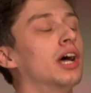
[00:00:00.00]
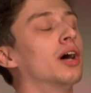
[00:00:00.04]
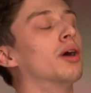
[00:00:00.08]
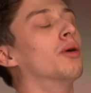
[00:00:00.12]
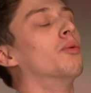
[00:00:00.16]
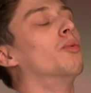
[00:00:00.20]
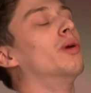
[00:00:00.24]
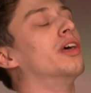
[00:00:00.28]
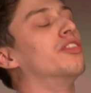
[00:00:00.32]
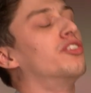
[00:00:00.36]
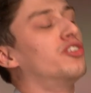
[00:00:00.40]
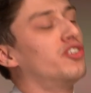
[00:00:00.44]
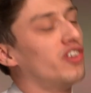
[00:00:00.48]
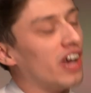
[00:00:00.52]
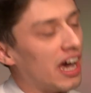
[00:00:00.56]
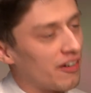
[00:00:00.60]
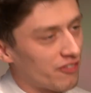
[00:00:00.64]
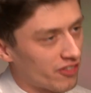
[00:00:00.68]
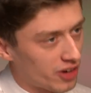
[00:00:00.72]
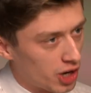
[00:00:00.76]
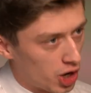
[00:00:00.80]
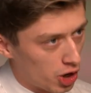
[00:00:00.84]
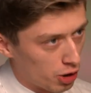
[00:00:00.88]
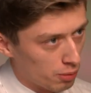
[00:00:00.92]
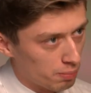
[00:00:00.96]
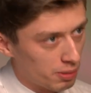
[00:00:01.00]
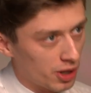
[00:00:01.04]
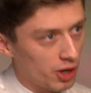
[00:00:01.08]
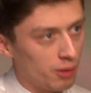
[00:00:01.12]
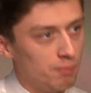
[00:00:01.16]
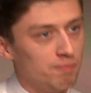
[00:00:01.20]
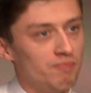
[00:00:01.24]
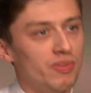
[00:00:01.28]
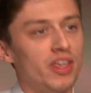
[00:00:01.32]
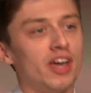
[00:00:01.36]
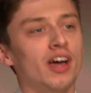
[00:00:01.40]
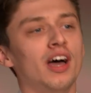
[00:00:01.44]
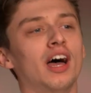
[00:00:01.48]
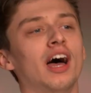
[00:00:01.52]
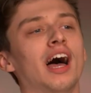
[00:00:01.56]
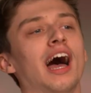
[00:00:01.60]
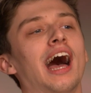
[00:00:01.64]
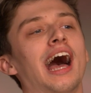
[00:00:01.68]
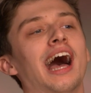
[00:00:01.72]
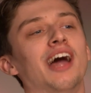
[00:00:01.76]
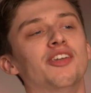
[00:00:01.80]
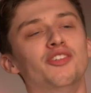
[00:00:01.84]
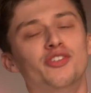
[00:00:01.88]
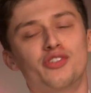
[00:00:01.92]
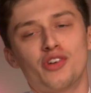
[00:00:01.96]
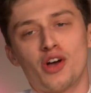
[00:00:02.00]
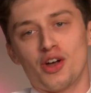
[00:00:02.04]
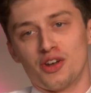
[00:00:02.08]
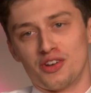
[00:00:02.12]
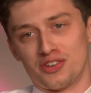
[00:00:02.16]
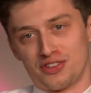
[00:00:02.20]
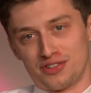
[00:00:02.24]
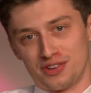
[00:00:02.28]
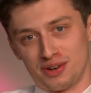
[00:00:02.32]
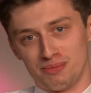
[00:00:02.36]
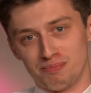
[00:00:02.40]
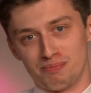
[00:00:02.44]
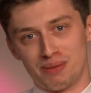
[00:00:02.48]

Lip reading: with Jeff Goldblum and Jonathan